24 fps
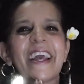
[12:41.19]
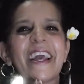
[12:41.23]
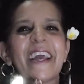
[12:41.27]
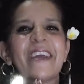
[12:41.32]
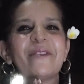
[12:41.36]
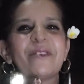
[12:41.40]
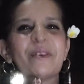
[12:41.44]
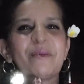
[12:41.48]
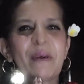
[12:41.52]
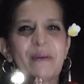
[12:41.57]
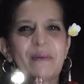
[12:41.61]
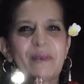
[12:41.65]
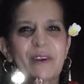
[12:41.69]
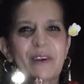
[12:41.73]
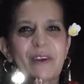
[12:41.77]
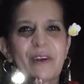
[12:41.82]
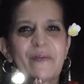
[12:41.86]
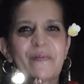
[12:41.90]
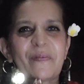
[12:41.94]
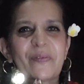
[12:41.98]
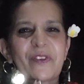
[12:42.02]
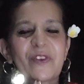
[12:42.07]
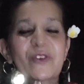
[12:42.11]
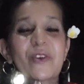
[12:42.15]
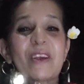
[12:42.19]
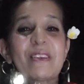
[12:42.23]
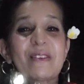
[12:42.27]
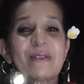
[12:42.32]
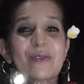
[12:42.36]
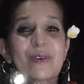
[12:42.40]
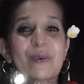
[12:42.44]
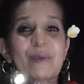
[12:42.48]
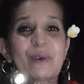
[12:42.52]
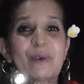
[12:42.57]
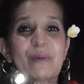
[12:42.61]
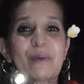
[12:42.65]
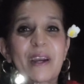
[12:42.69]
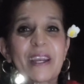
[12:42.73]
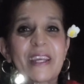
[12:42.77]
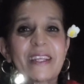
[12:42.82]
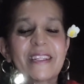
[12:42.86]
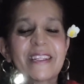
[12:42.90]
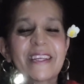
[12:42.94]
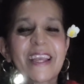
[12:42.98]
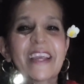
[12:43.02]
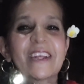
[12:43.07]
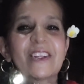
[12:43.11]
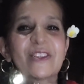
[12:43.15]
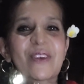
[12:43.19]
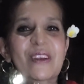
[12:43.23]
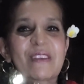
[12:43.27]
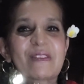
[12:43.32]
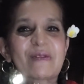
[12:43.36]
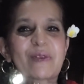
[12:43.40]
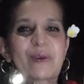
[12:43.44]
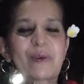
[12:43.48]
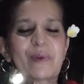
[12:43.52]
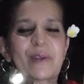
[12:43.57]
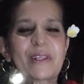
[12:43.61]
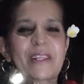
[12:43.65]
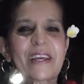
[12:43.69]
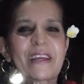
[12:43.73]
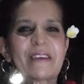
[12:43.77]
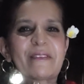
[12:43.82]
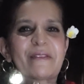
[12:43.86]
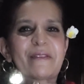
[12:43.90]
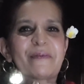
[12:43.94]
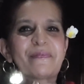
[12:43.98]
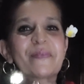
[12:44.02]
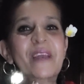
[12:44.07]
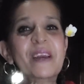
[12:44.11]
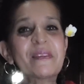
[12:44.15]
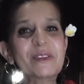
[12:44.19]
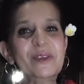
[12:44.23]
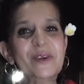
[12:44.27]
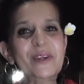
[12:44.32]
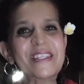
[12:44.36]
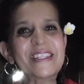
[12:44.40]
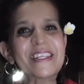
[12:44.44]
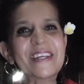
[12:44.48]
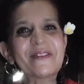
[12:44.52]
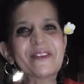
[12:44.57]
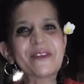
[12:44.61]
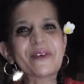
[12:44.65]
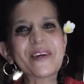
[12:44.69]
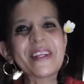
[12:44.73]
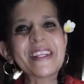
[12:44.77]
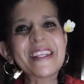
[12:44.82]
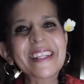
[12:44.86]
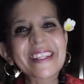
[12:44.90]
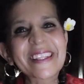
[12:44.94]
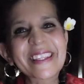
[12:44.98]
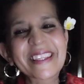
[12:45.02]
Remember, transform your mind and transform your life. Have a great day, everyone.